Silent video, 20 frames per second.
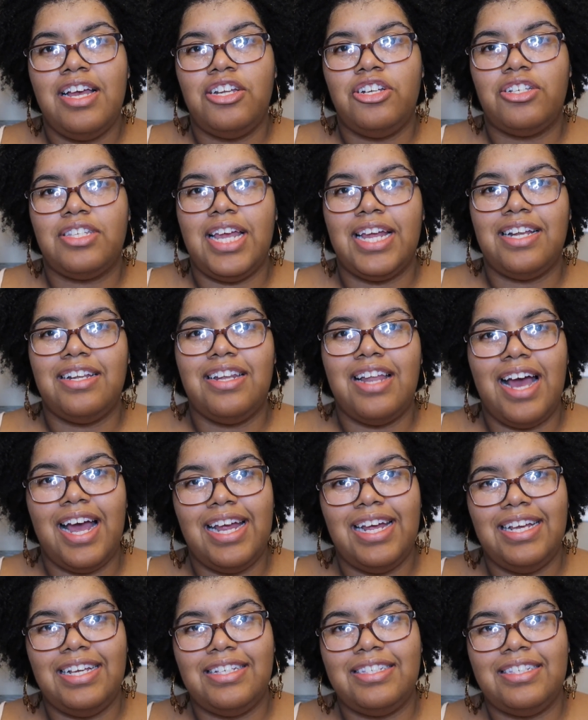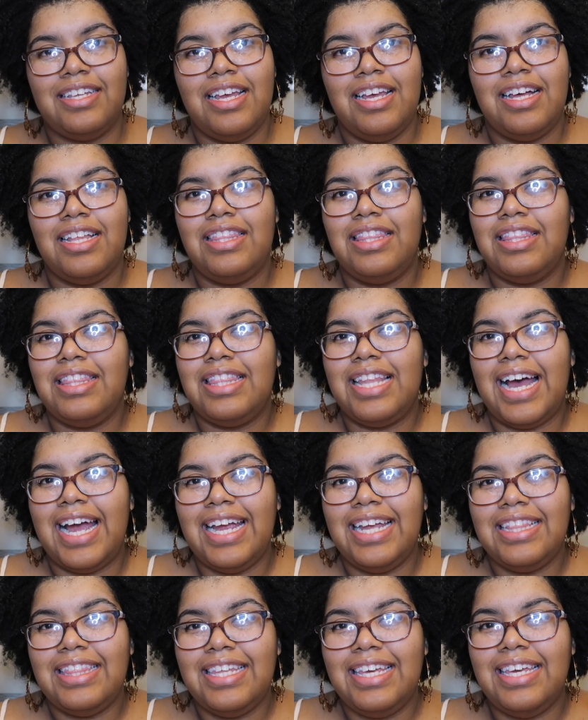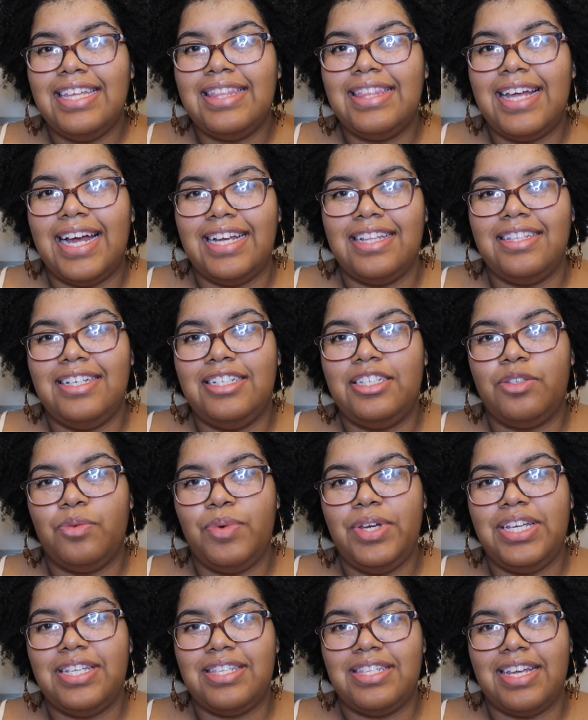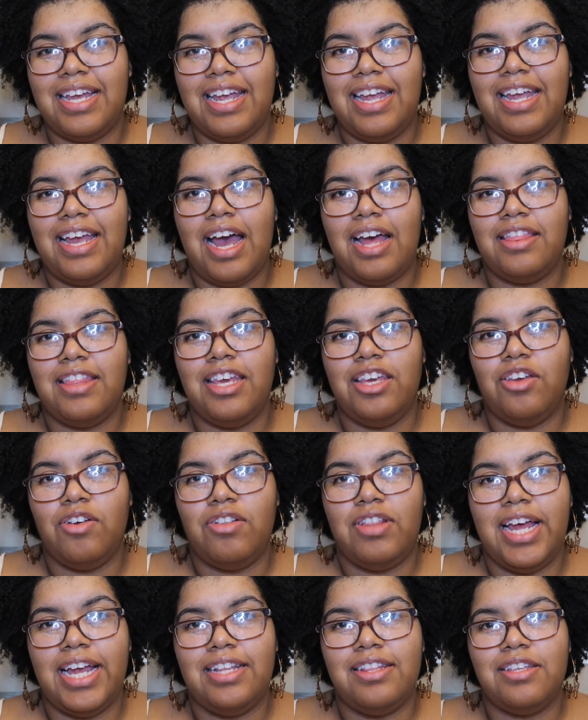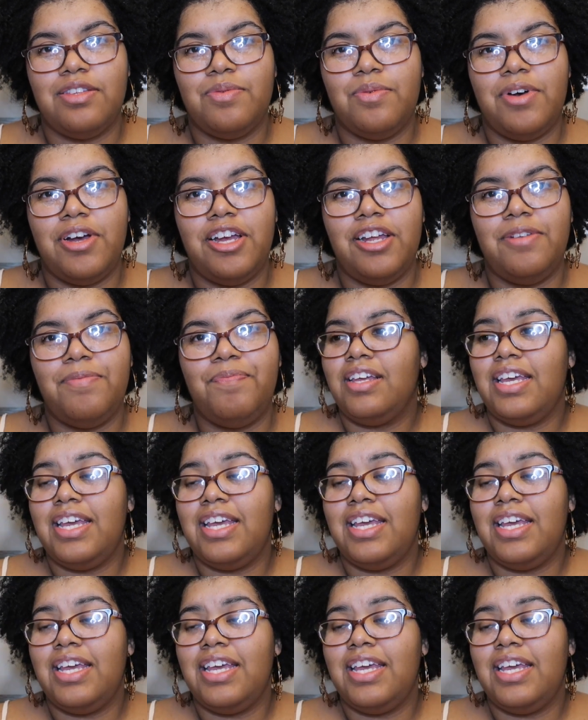just like nice, lightly sweet scent, I think you'll like this one.